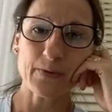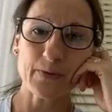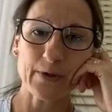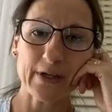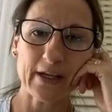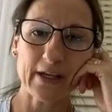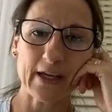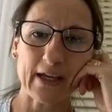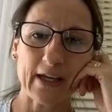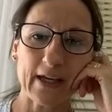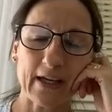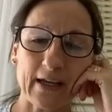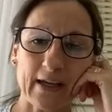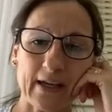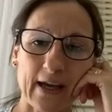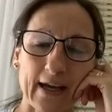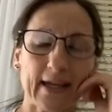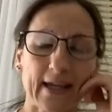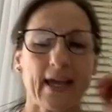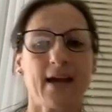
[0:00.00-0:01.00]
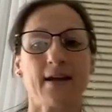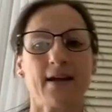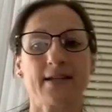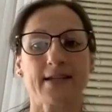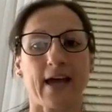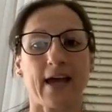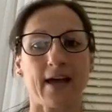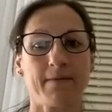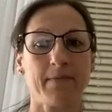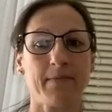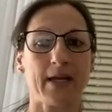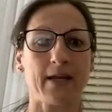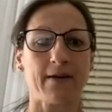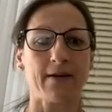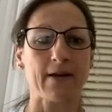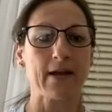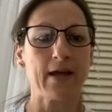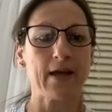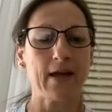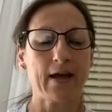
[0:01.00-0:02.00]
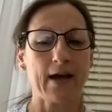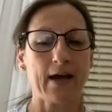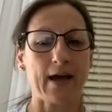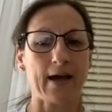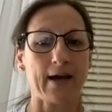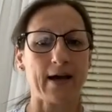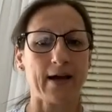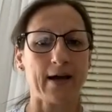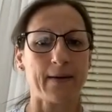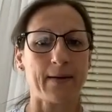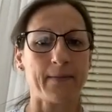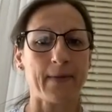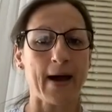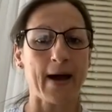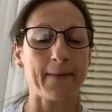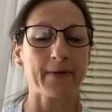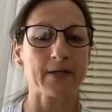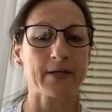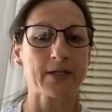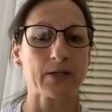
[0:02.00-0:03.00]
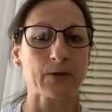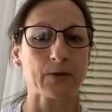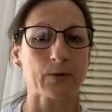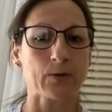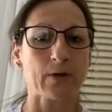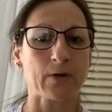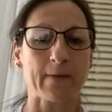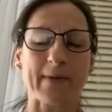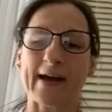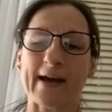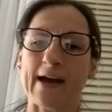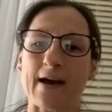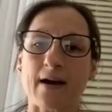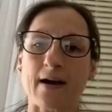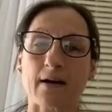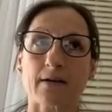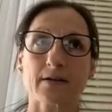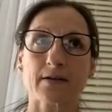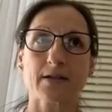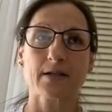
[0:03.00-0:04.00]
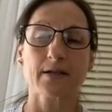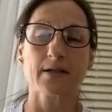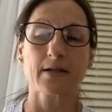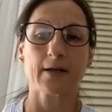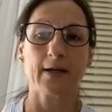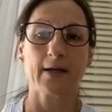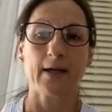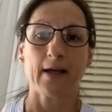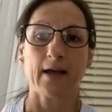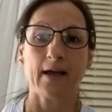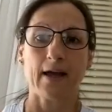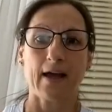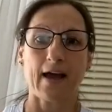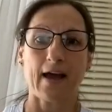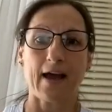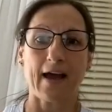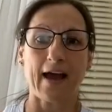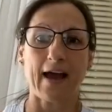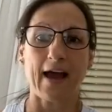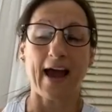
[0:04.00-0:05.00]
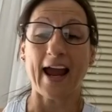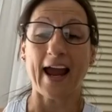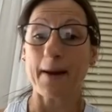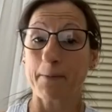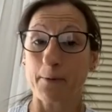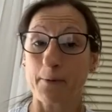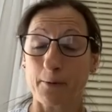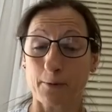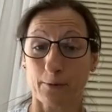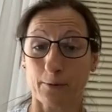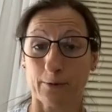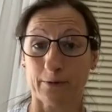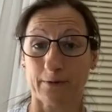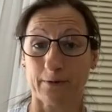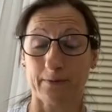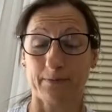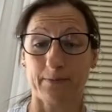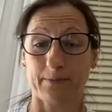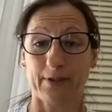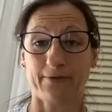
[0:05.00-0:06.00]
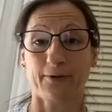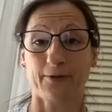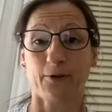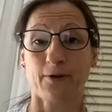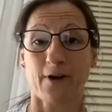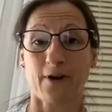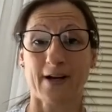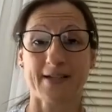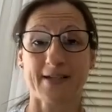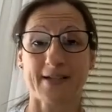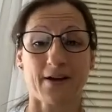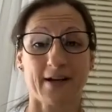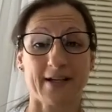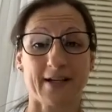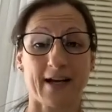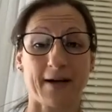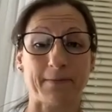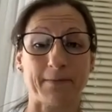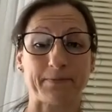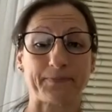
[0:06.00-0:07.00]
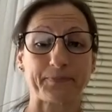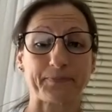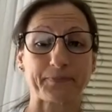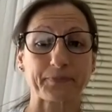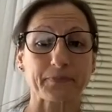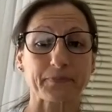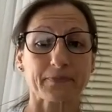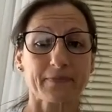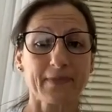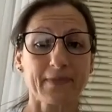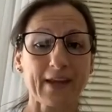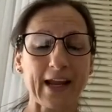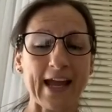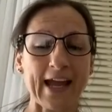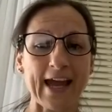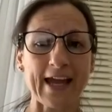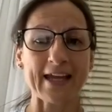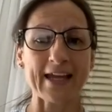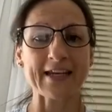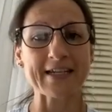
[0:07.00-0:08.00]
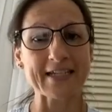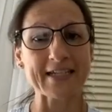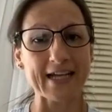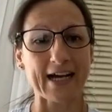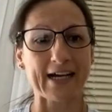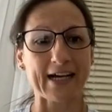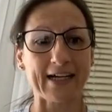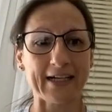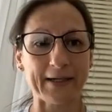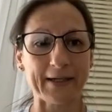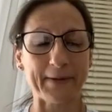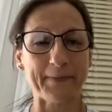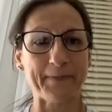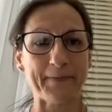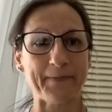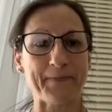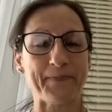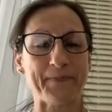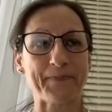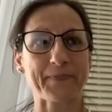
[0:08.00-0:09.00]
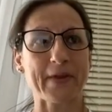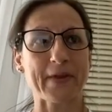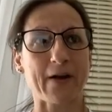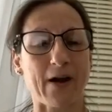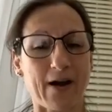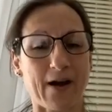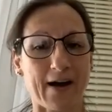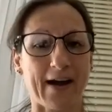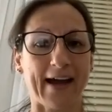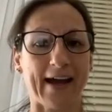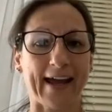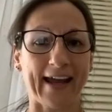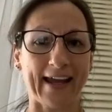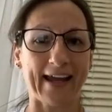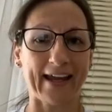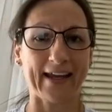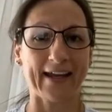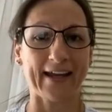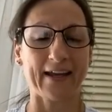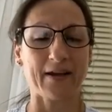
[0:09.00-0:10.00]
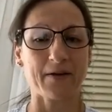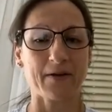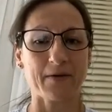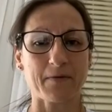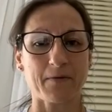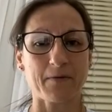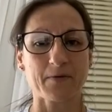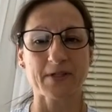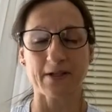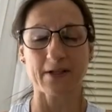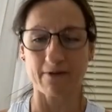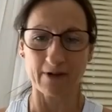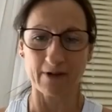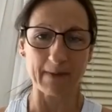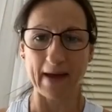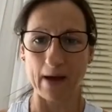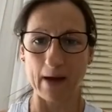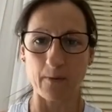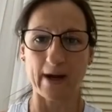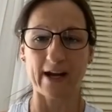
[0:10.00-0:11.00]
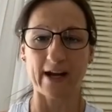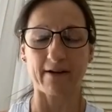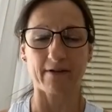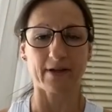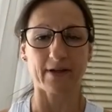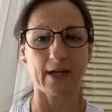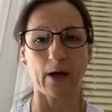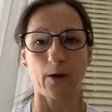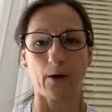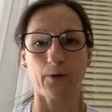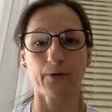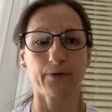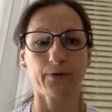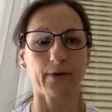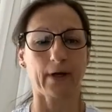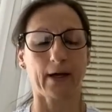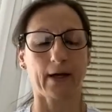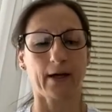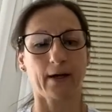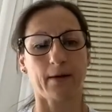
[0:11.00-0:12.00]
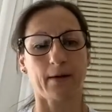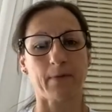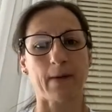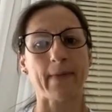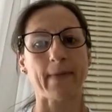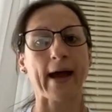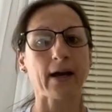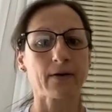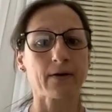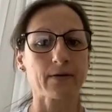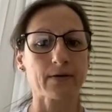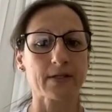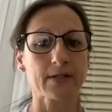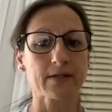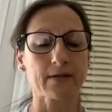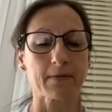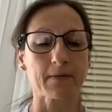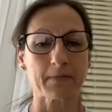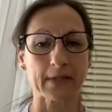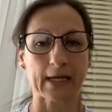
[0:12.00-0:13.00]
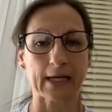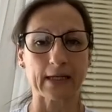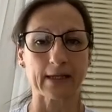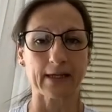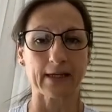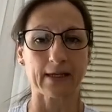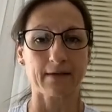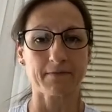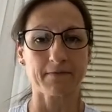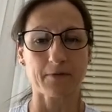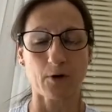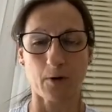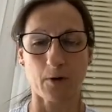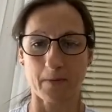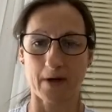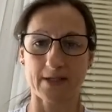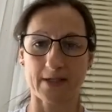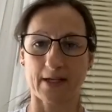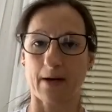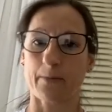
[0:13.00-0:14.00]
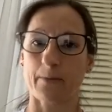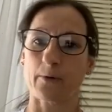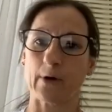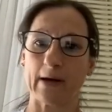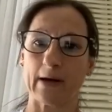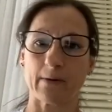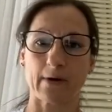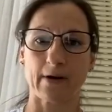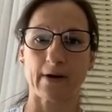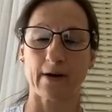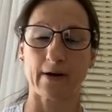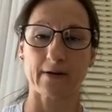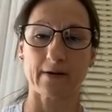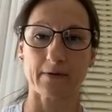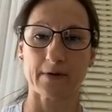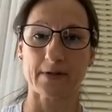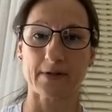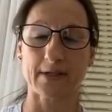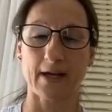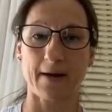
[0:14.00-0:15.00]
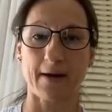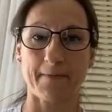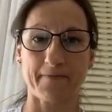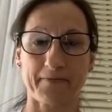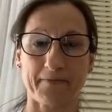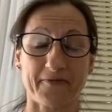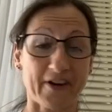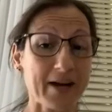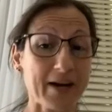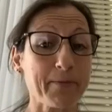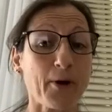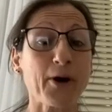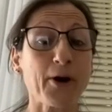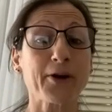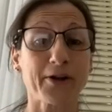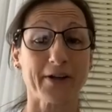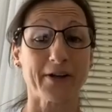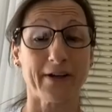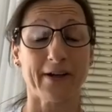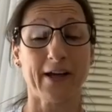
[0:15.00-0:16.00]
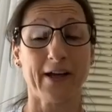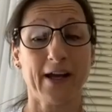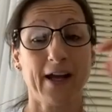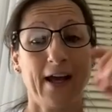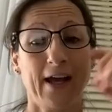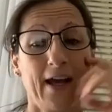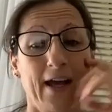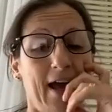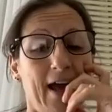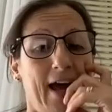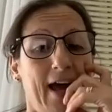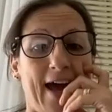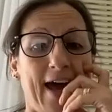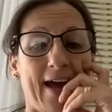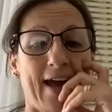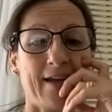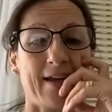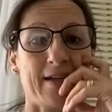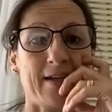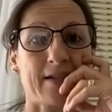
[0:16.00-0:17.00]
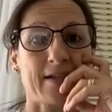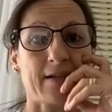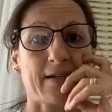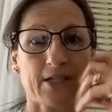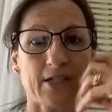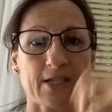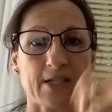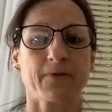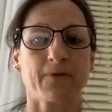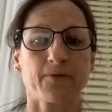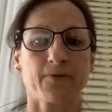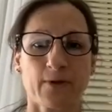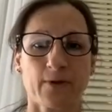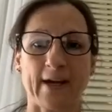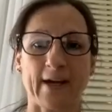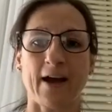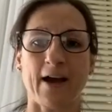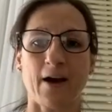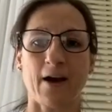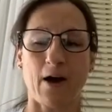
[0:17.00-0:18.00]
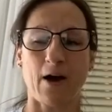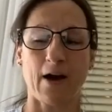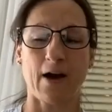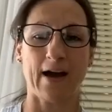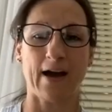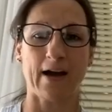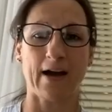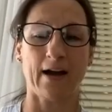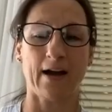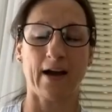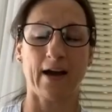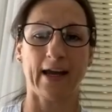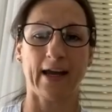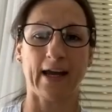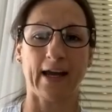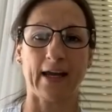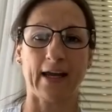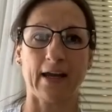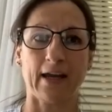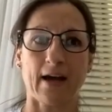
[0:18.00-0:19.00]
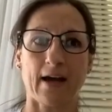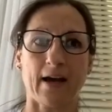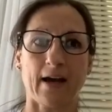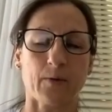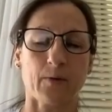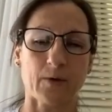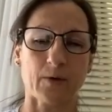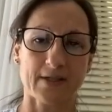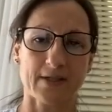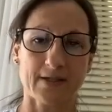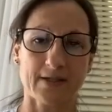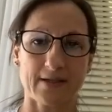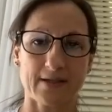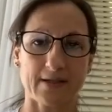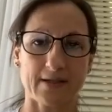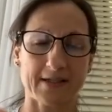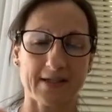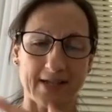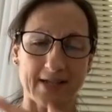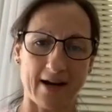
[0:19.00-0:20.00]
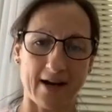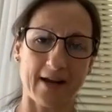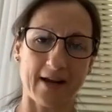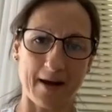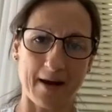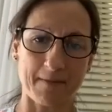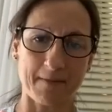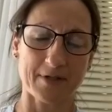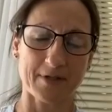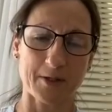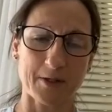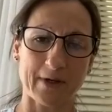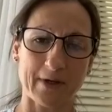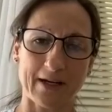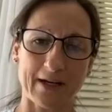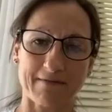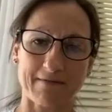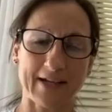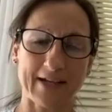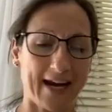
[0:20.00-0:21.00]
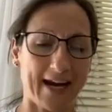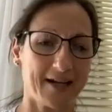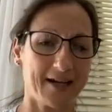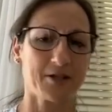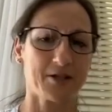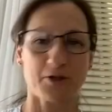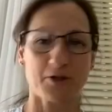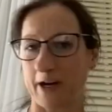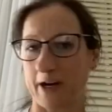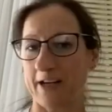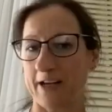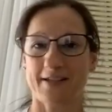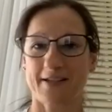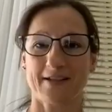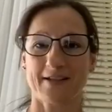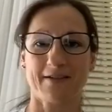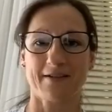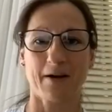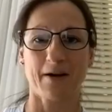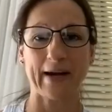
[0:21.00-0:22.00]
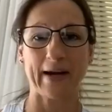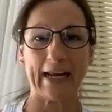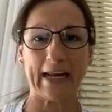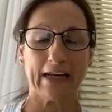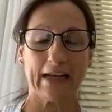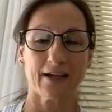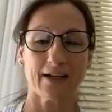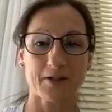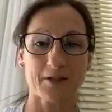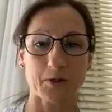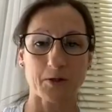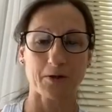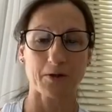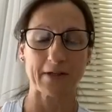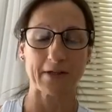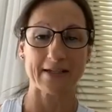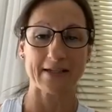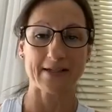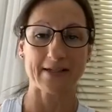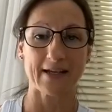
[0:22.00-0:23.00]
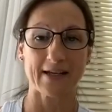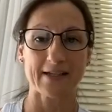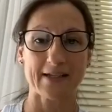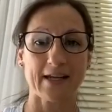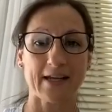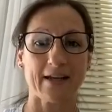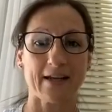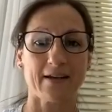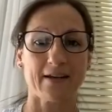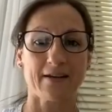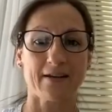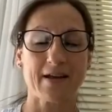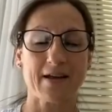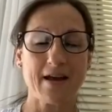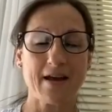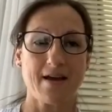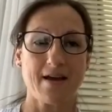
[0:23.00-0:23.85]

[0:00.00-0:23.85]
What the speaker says: working accounts admin up until about April before I signed up. And I was in a really bad way with health. My back was completely almost at a point where it was very broken. And just before that, I was starting up doing cakes and treats, and I went in and took all these things in, and